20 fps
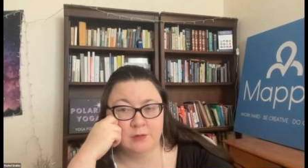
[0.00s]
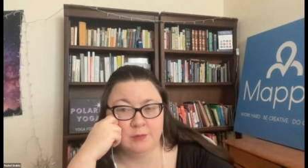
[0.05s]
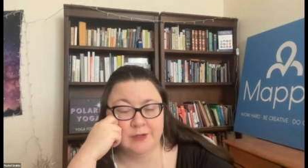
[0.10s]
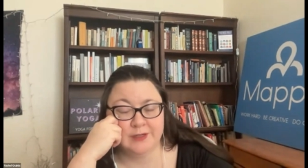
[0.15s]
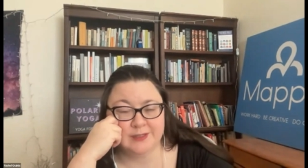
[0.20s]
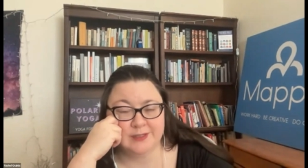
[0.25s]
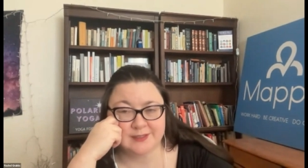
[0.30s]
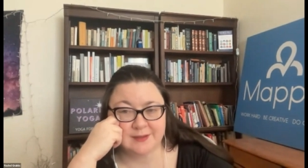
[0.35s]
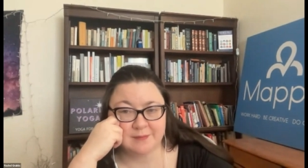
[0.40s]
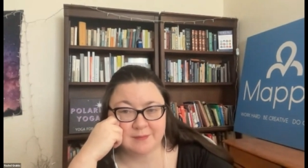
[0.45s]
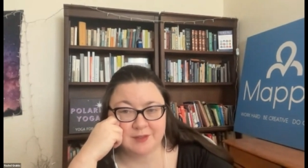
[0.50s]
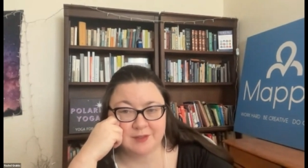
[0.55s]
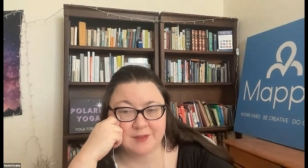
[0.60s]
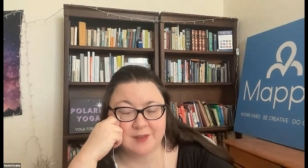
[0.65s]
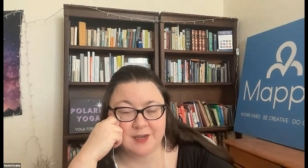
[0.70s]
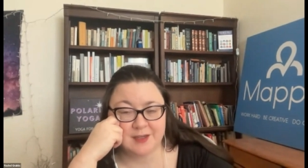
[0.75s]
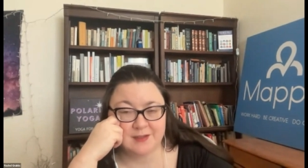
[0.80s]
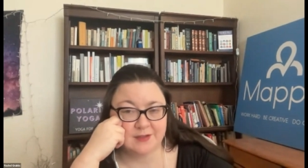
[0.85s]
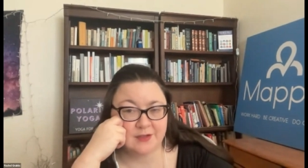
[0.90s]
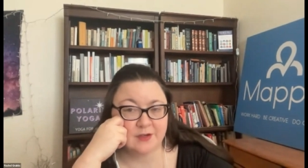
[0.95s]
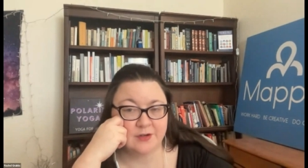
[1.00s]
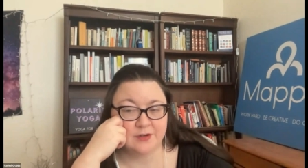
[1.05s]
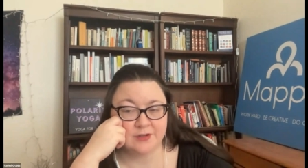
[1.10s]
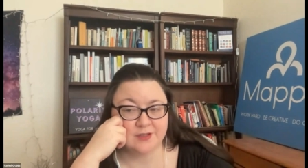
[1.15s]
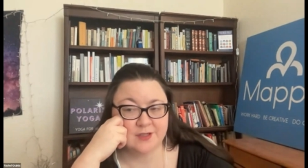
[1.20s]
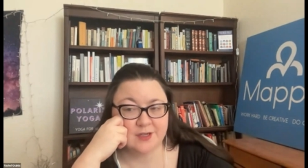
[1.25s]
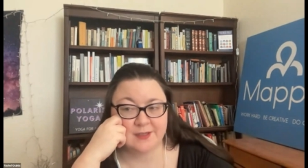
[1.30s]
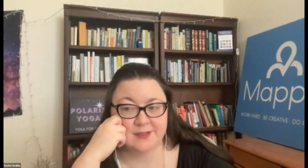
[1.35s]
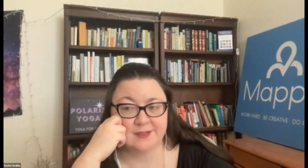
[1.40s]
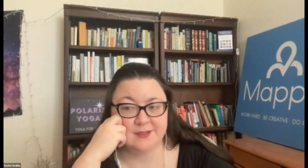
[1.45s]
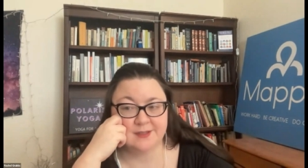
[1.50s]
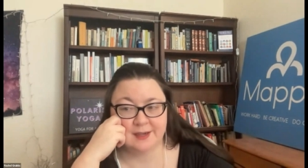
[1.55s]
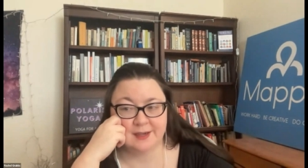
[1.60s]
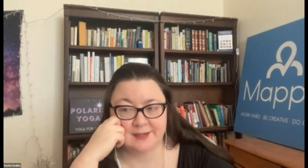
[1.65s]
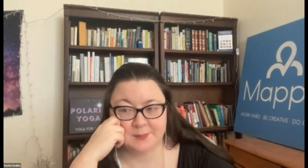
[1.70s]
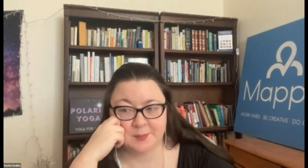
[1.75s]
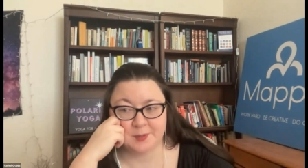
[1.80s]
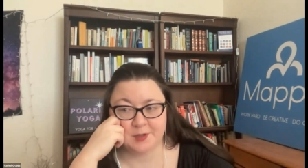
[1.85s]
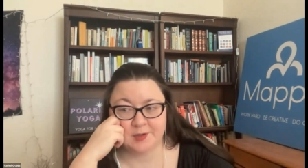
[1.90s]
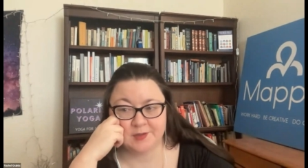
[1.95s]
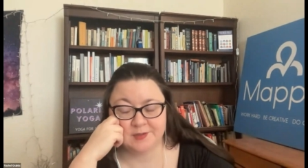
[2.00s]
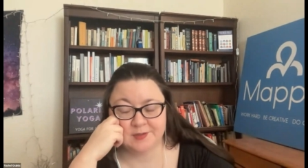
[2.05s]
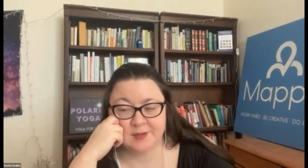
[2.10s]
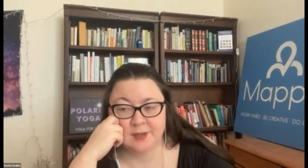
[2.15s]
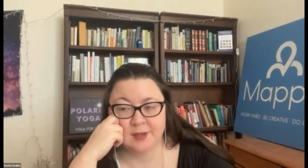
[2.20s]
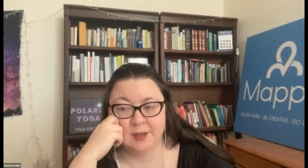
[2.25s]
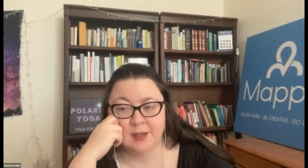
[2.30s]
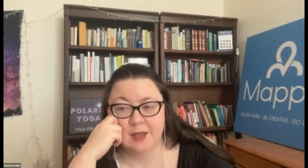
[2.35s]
Read something that isn't your science textbooks.